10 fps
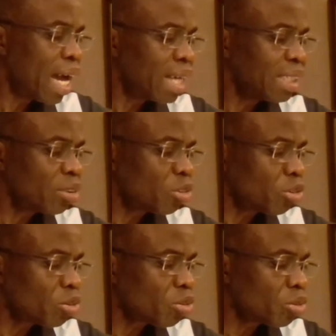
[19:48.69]
"And
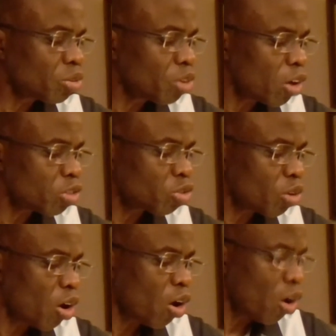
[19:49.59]

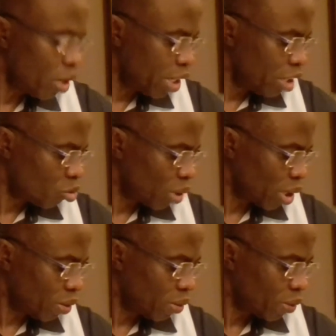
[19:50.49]
thus all
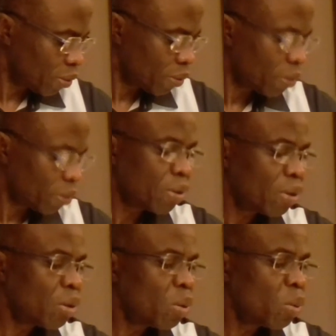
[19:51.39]
Israel
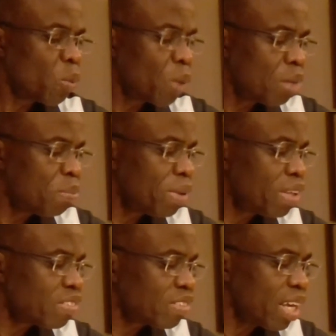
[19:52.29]
will
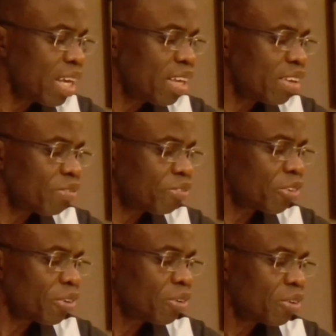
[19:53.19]
be saved."
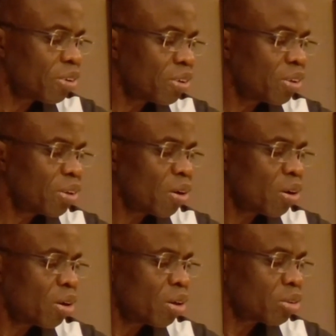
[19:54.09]

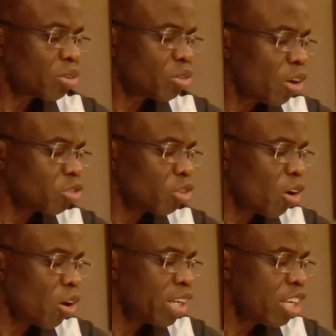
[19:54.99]
Thus
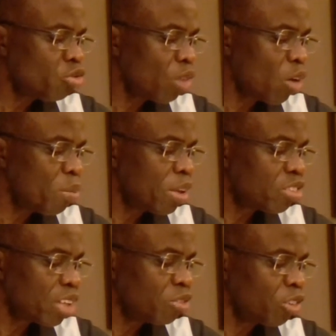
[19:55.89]
all Israel will be
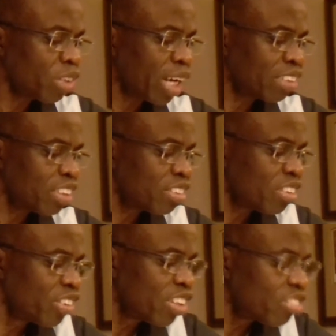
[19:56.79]
saved, just as it's
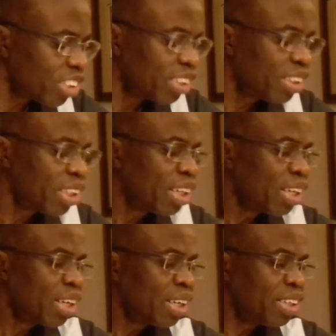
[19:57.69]
written,
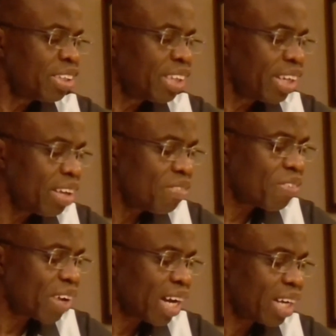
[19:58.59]
the
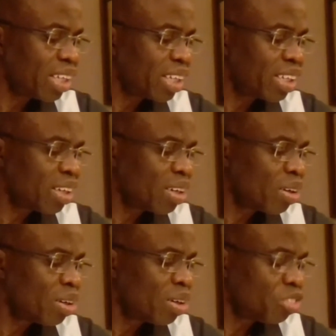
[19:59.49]
deliverer,
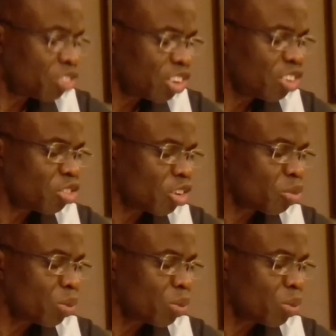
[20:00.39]
Jesus,